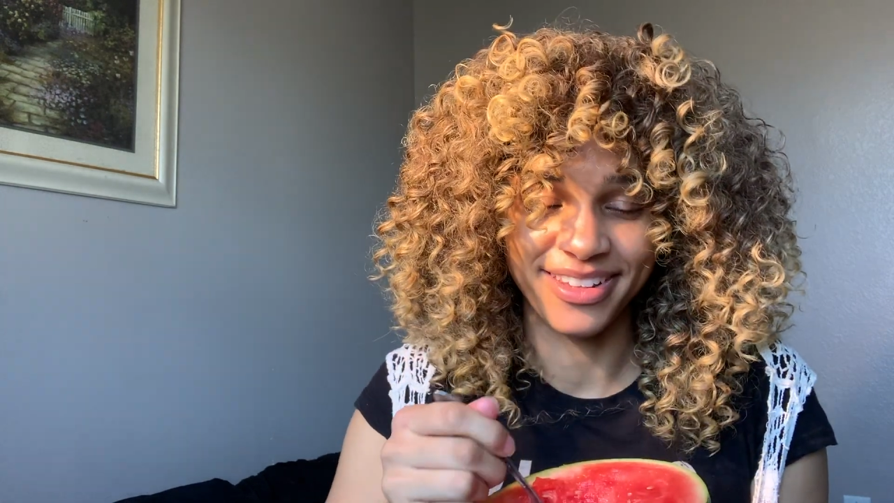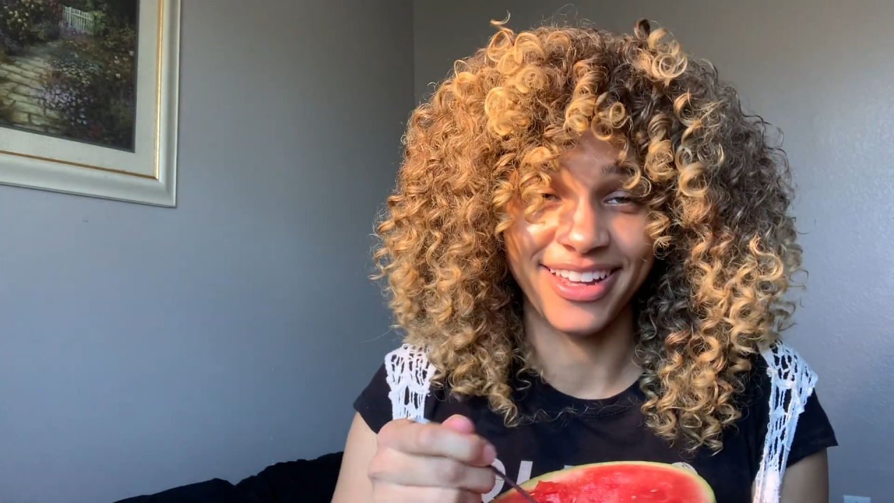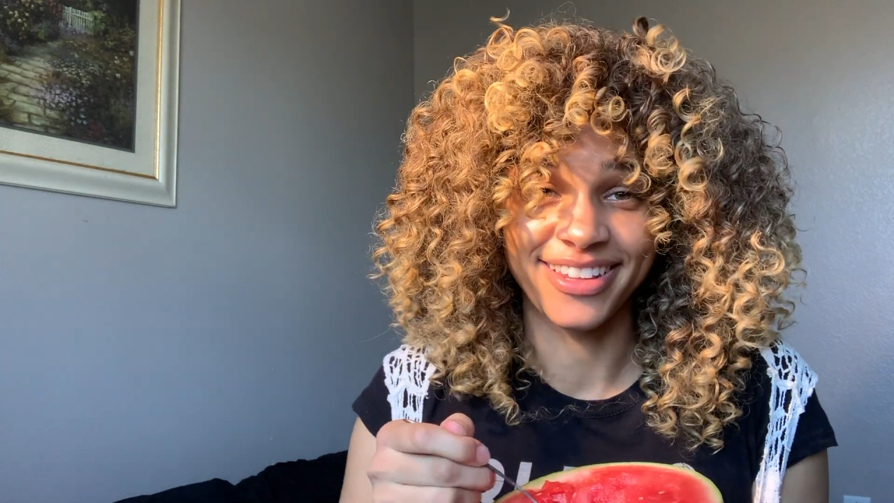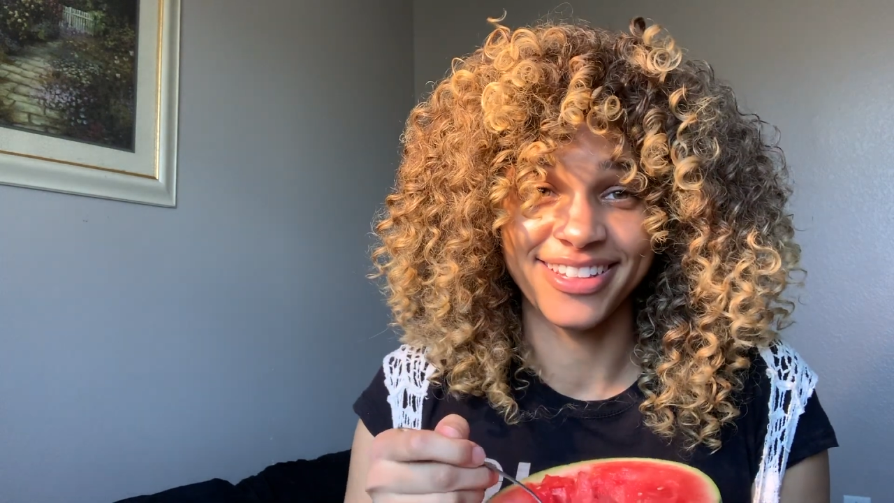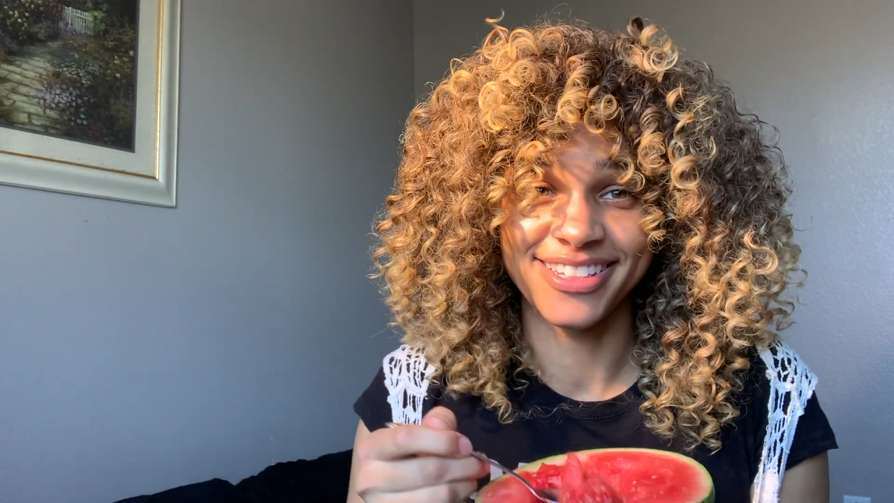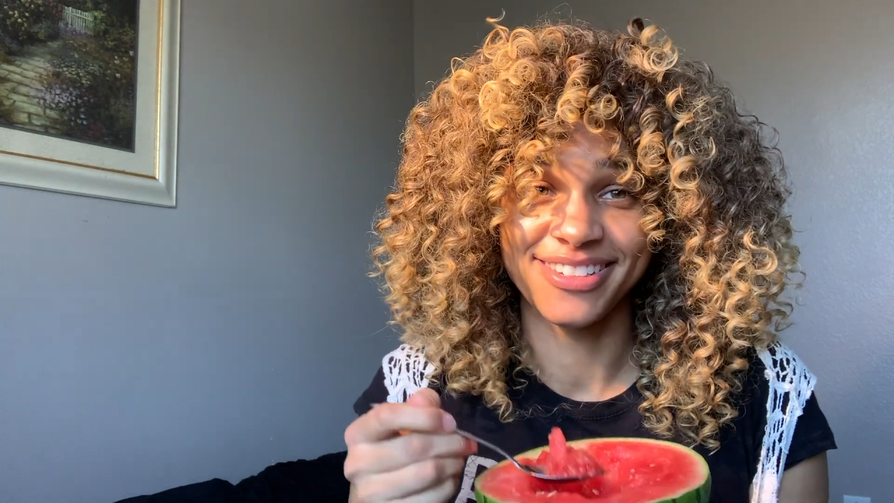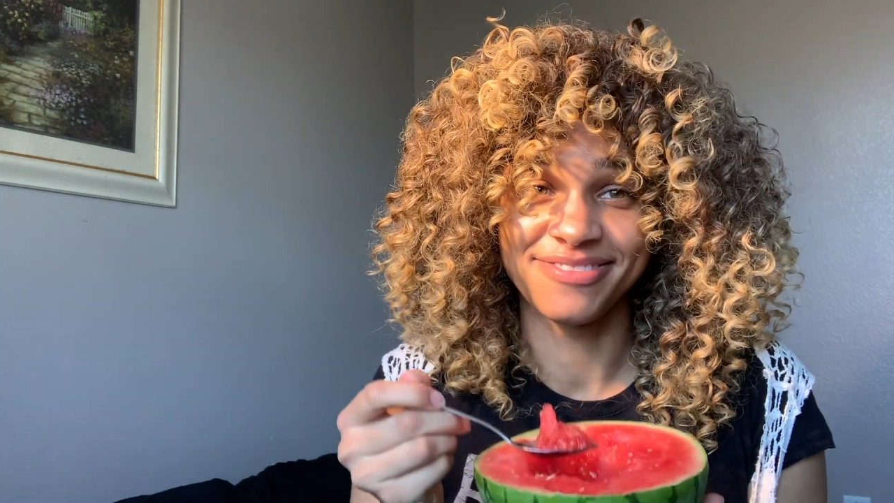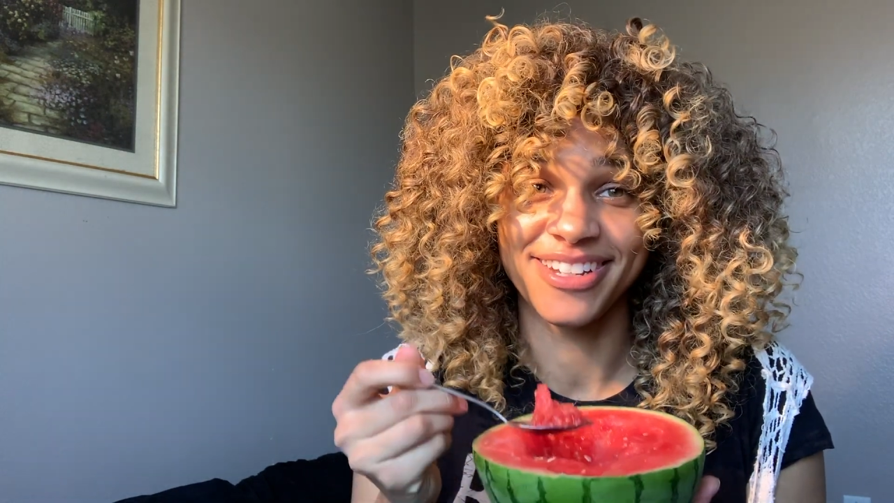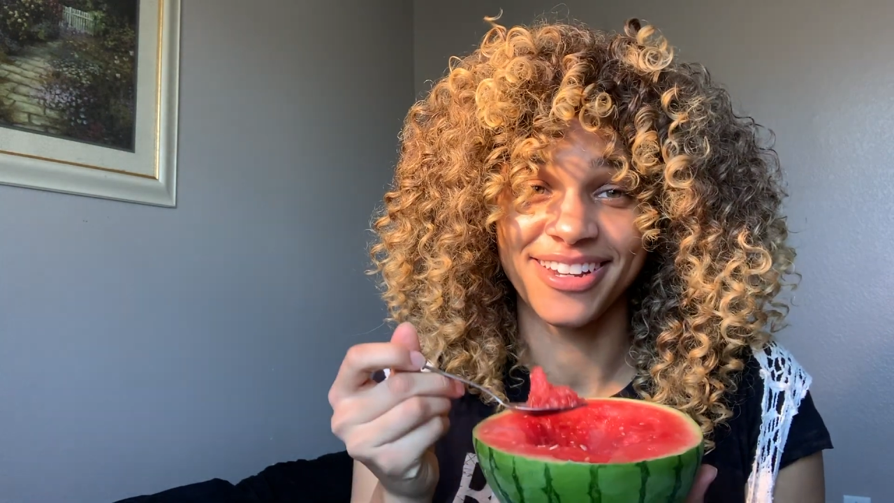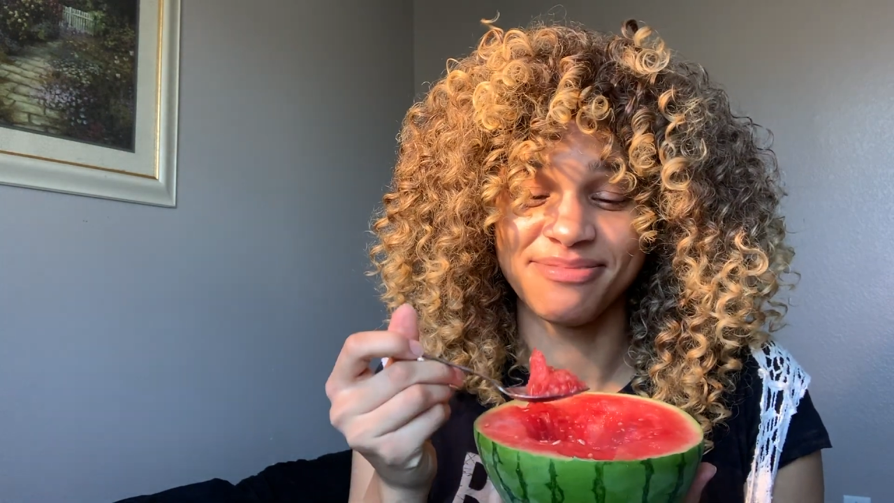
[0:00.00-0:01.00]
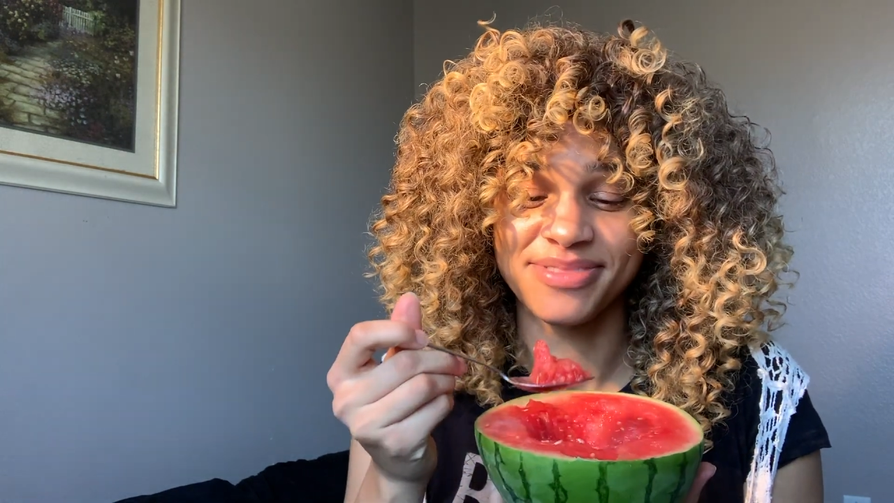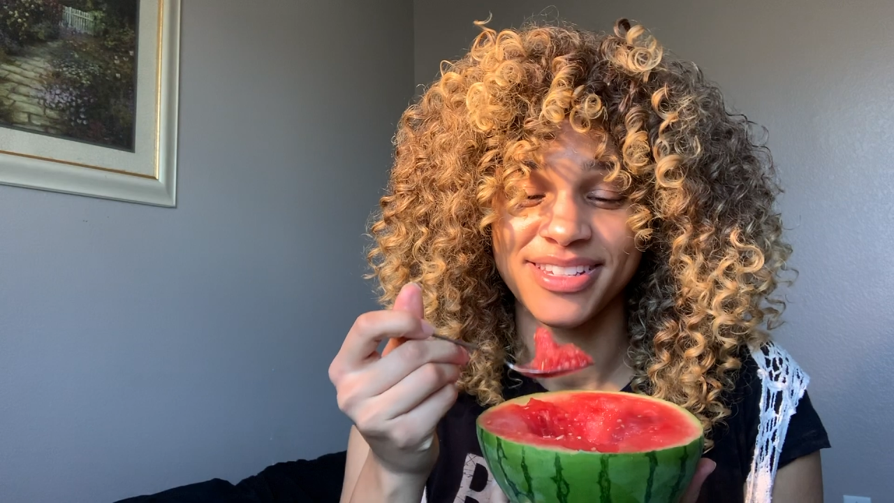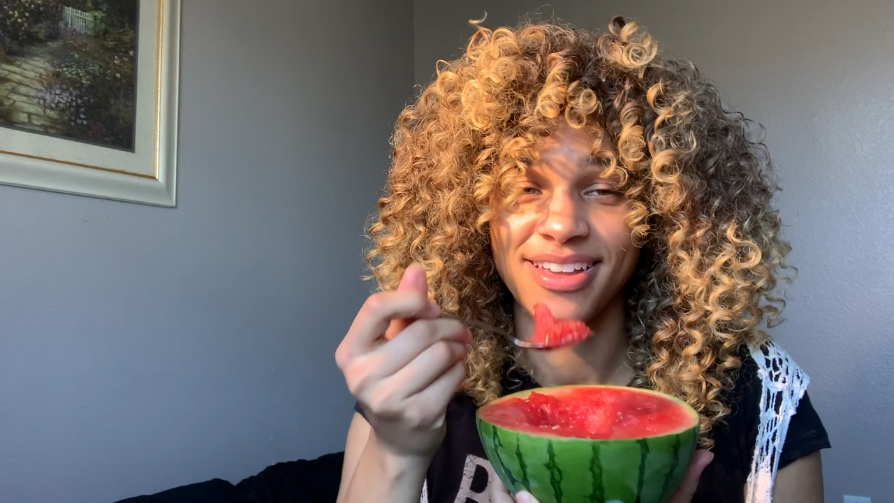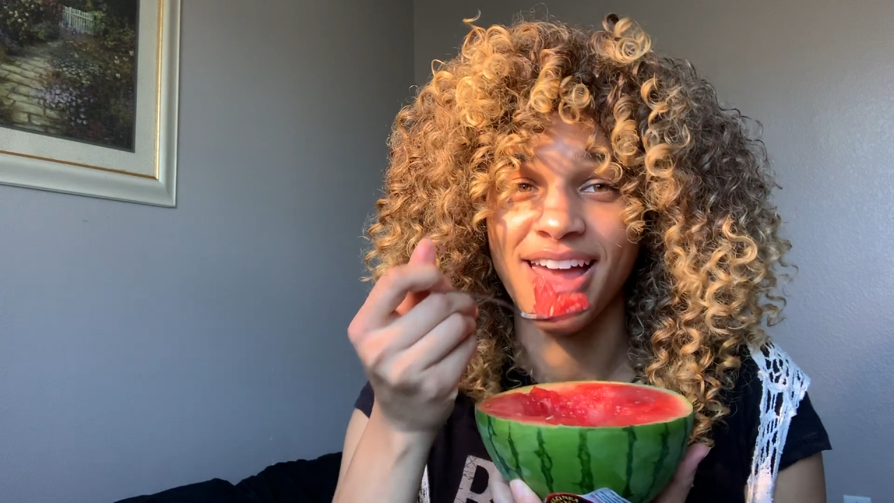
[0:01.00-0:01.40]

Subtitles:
like this sometimes.